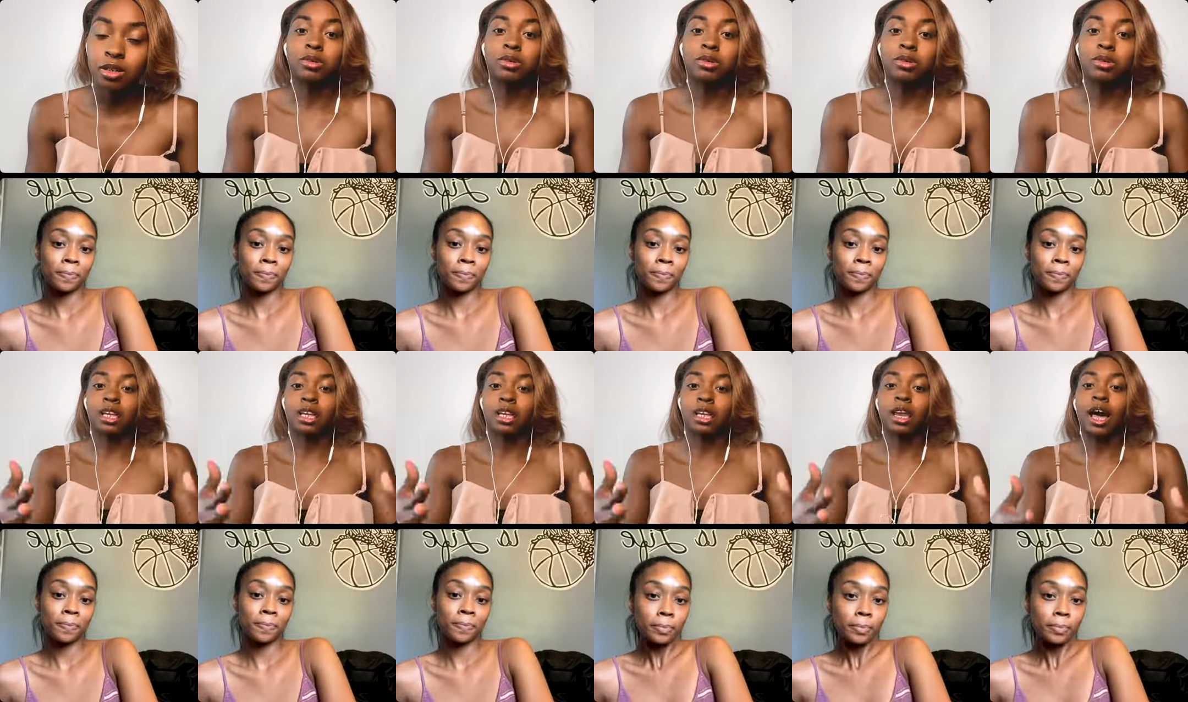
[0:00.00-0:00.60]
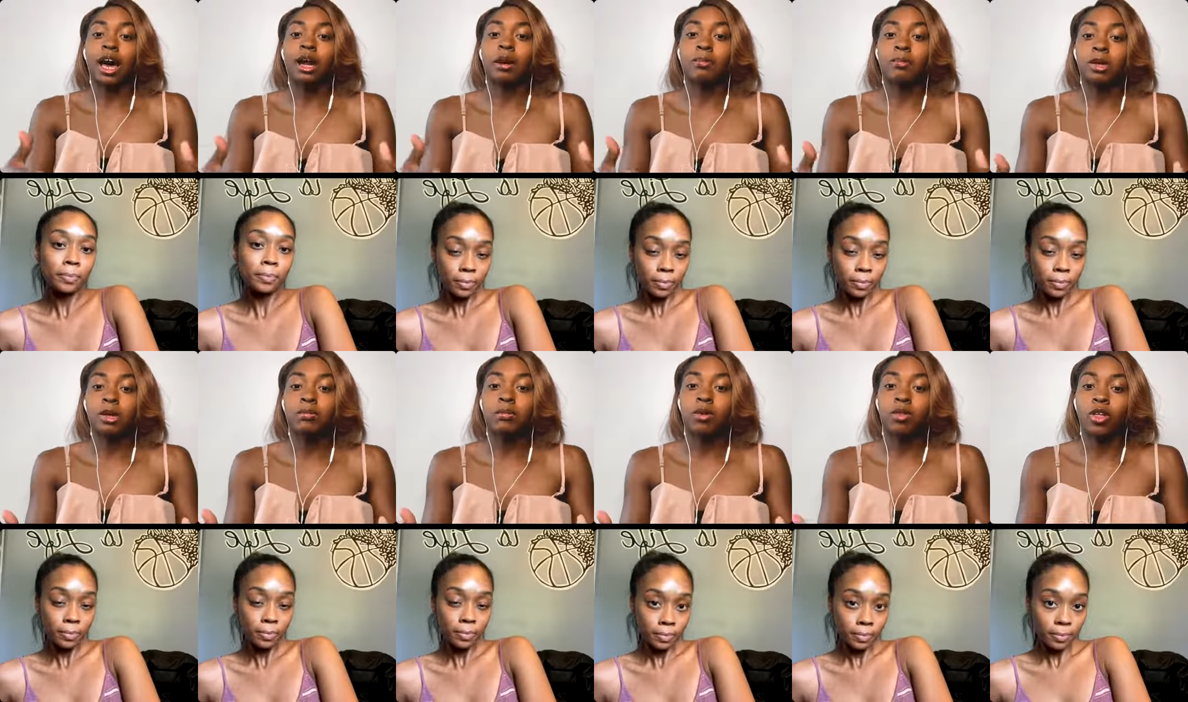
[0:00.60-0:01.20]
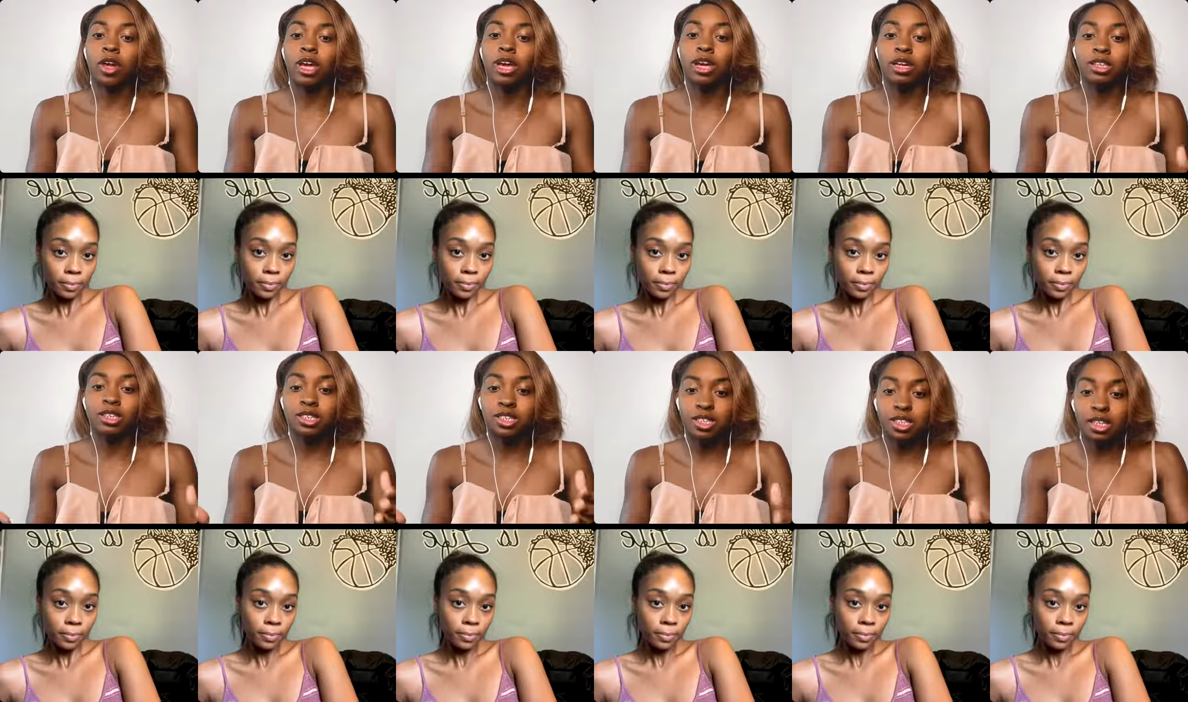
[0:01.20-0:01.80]
Speaker 1: because a lot of people, they
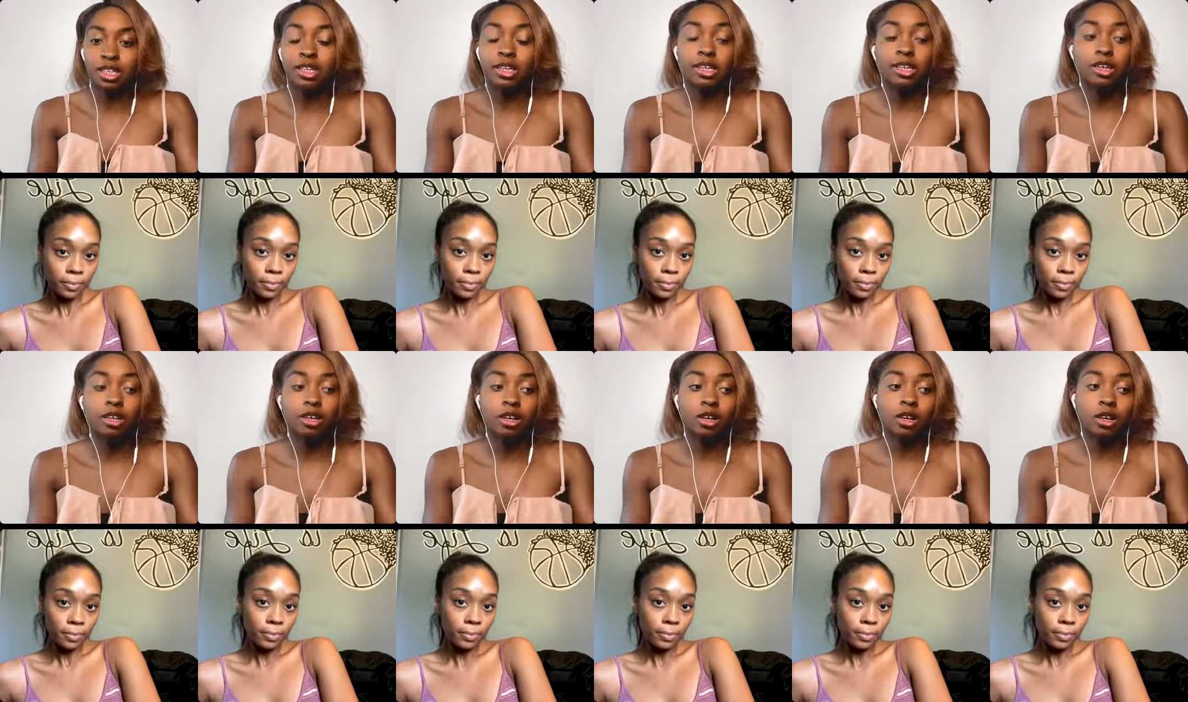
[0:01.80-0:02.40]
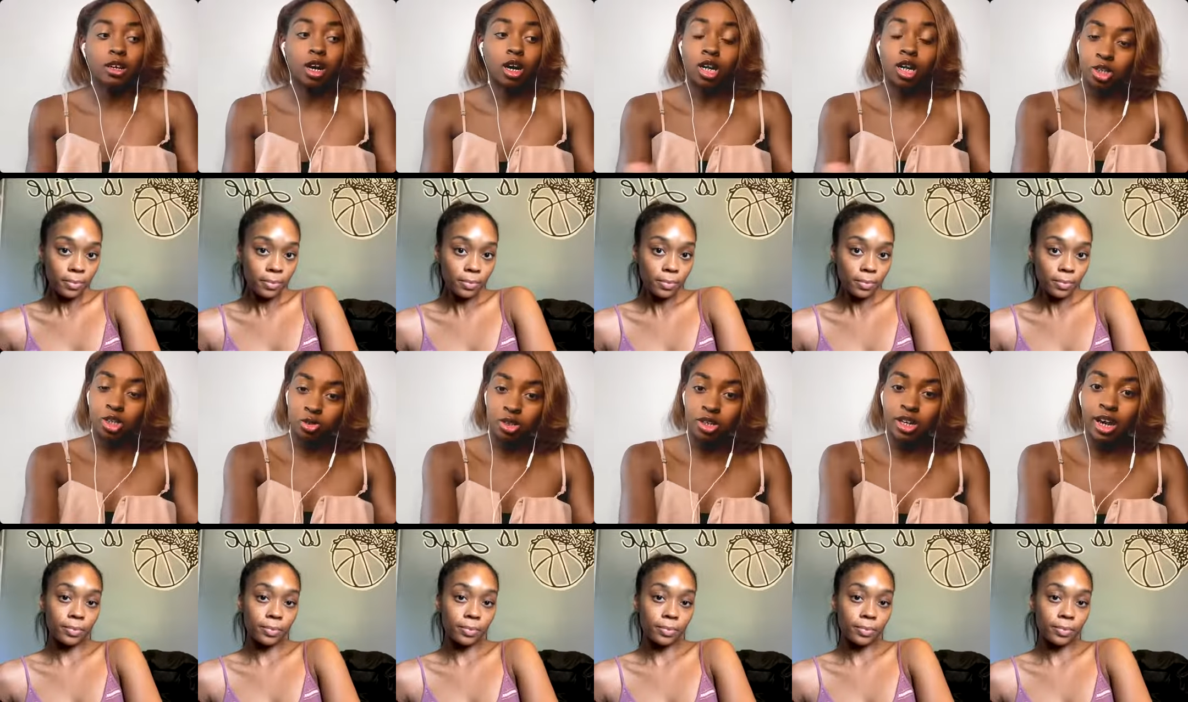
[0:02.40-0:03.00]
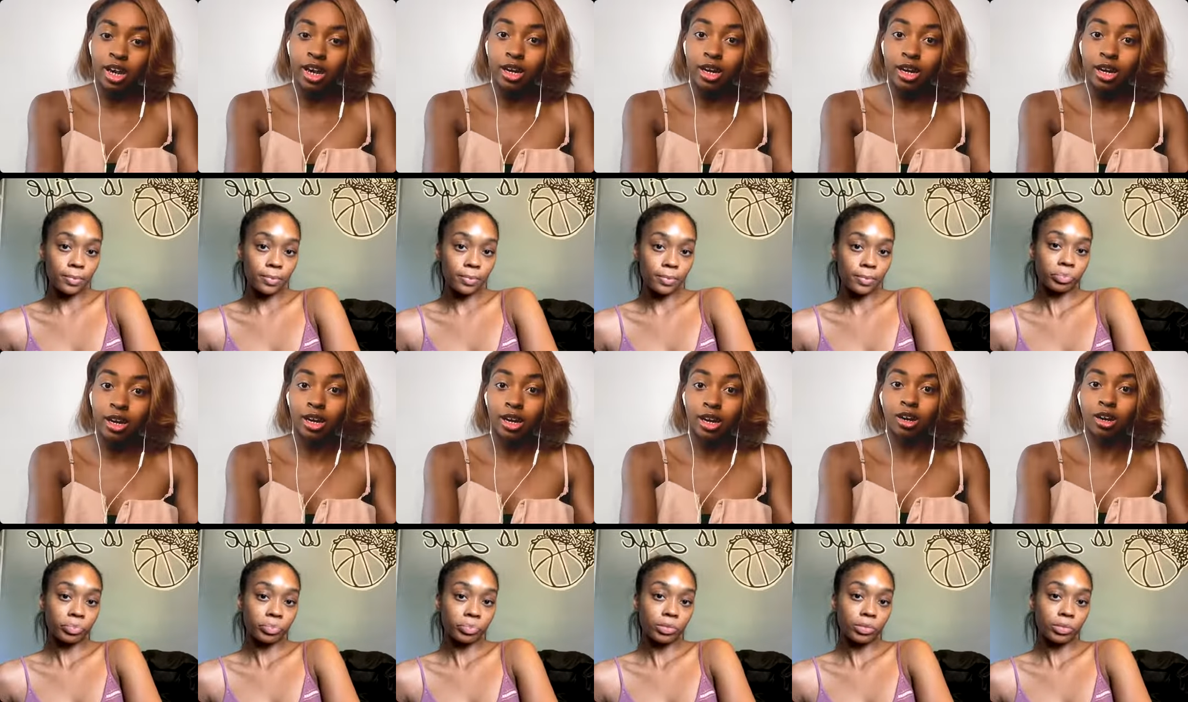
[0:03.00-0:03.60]
see
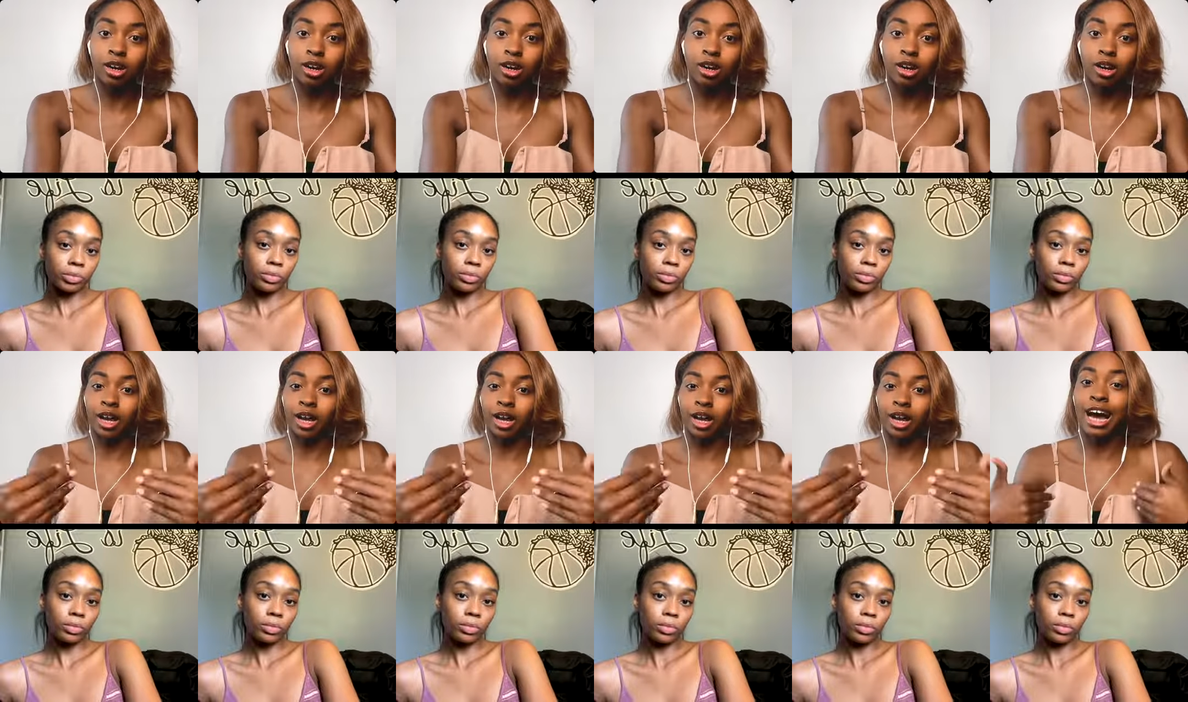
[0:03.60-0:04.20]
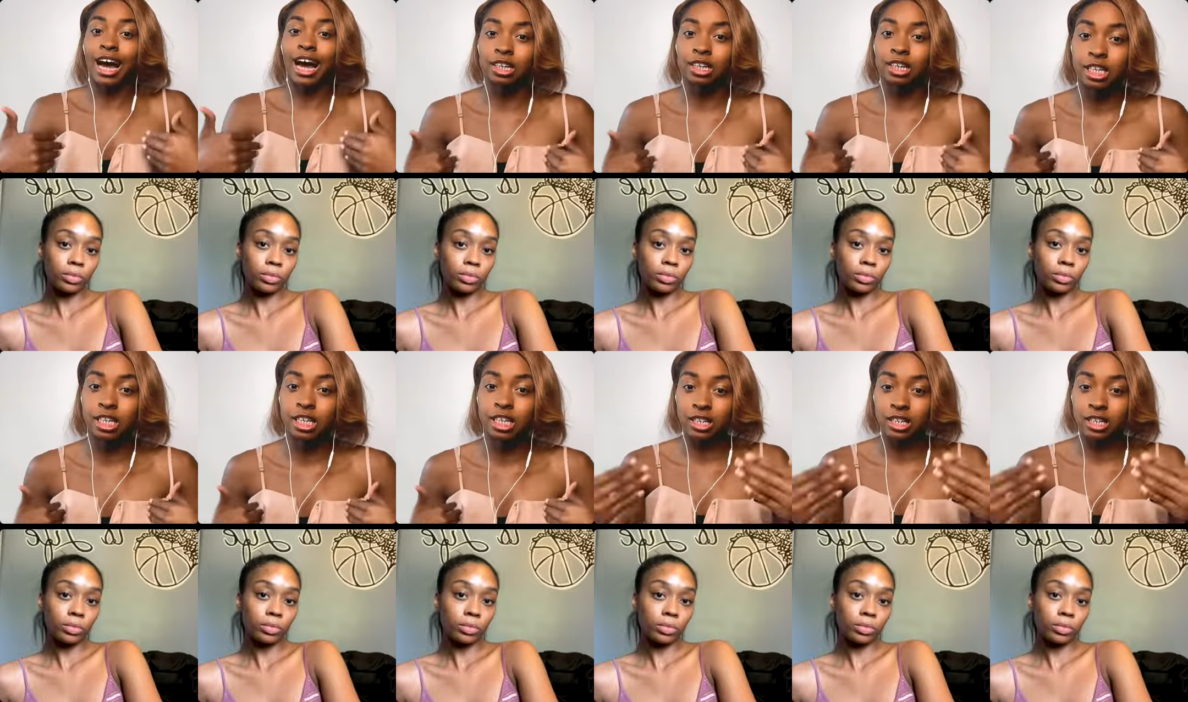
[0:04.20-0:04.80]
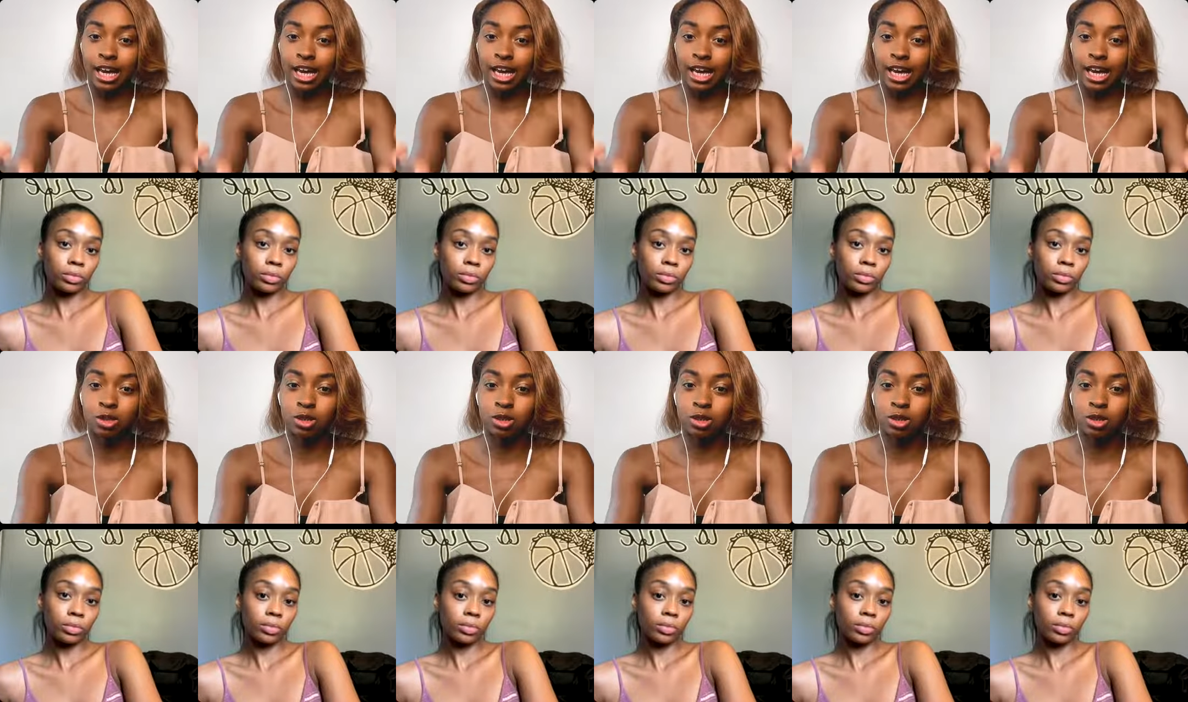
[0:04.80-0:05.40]
100K and they're like, okay, I did exactly what
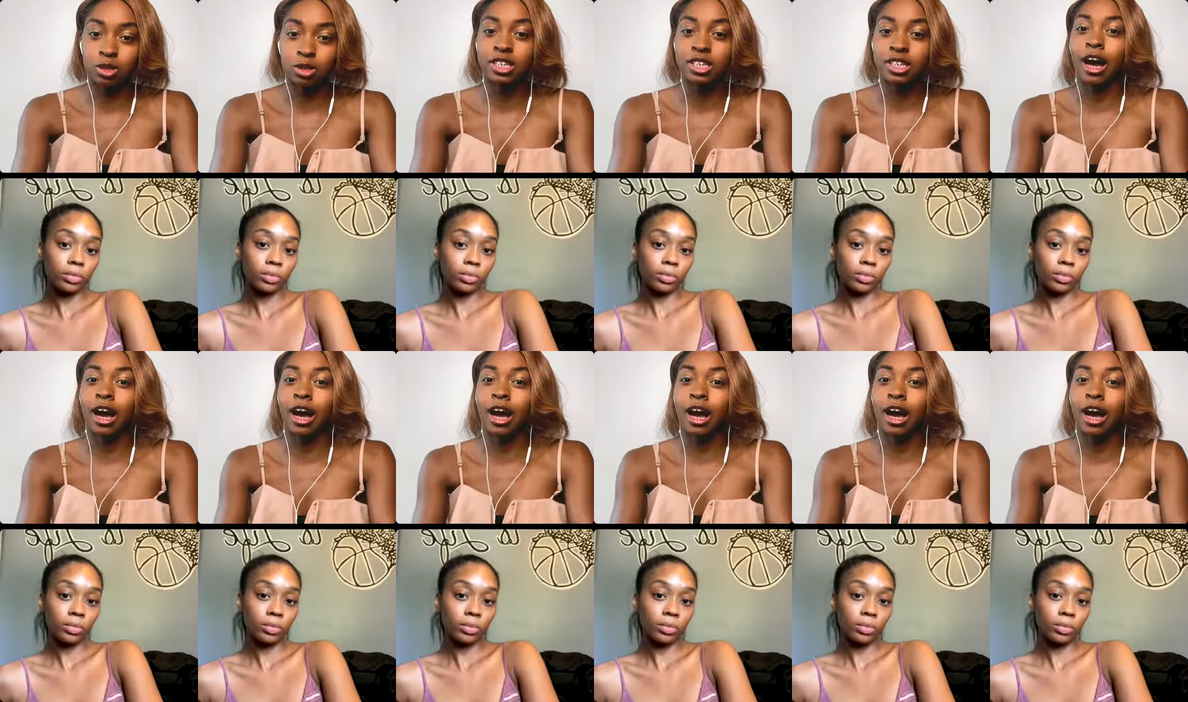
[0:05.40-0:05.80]
this person said.